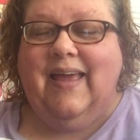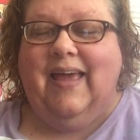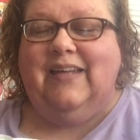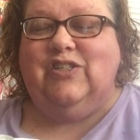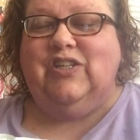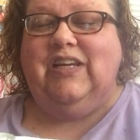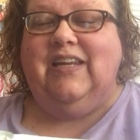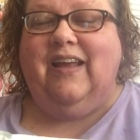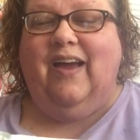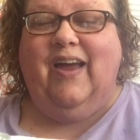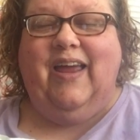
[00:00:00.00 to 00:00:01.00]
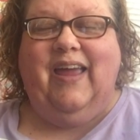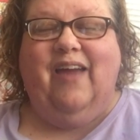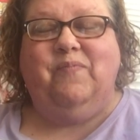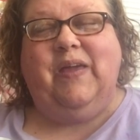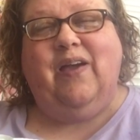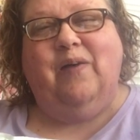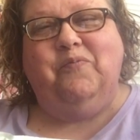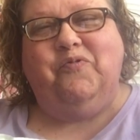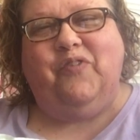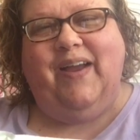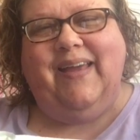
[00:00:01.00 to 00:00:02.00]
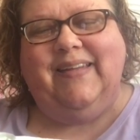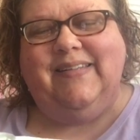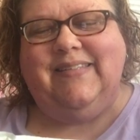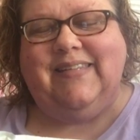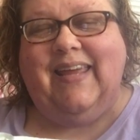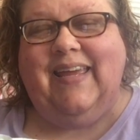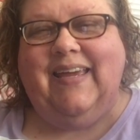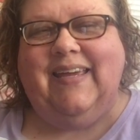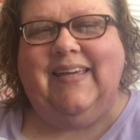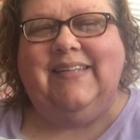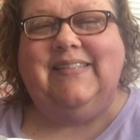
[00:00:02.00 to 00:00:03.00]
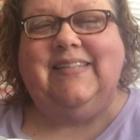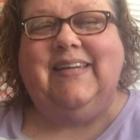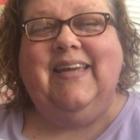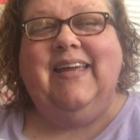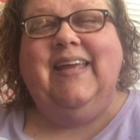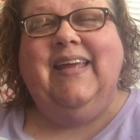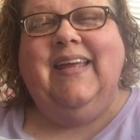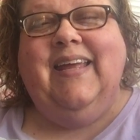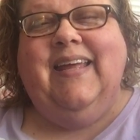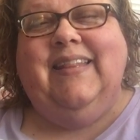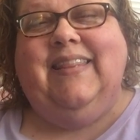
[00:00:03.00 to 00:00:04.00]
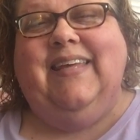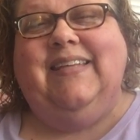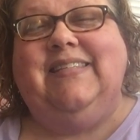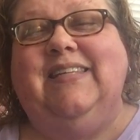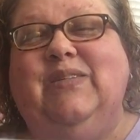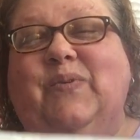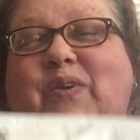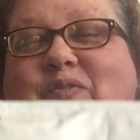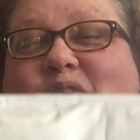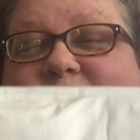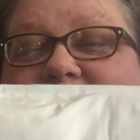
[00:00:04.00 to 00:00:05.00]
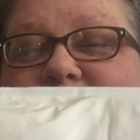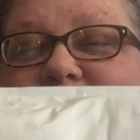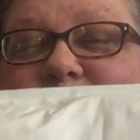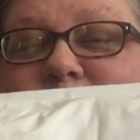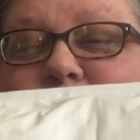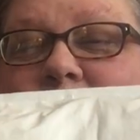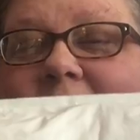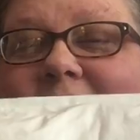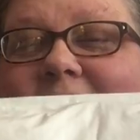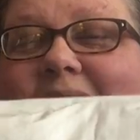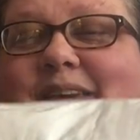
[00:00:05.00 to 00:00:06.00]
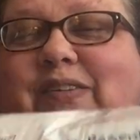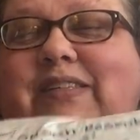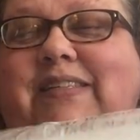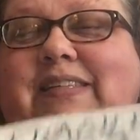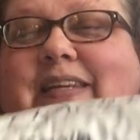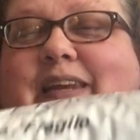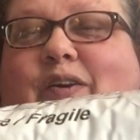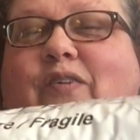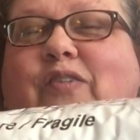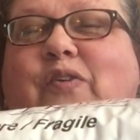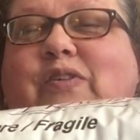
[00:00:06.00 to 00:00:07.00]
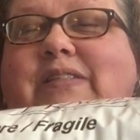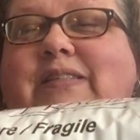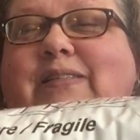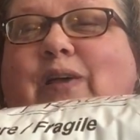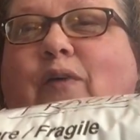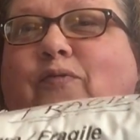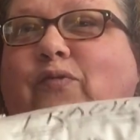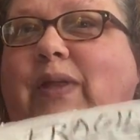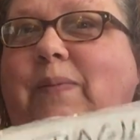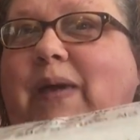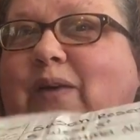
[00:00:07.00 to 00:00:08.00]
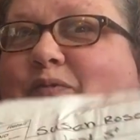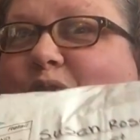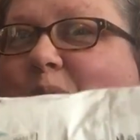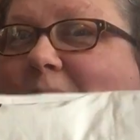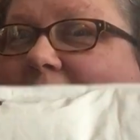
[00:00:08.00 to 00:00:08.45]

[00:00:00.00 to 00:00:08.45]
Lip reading: And she and I have become friends. And this is one of her very first pocket letters is in here, although this looks awfully big for a